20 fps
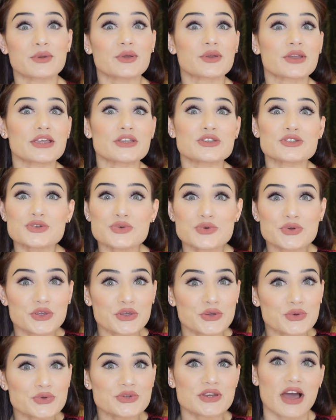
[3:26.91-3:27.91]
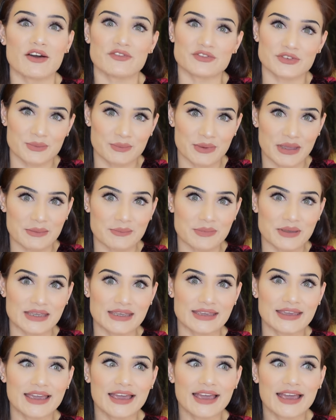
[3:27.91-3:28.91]
looking too cute after
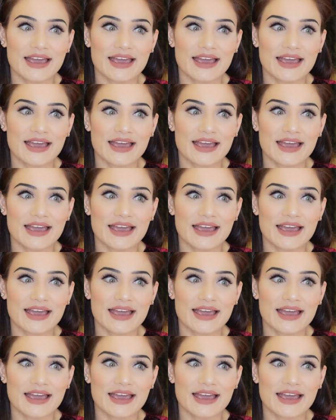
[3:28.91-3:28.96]
baby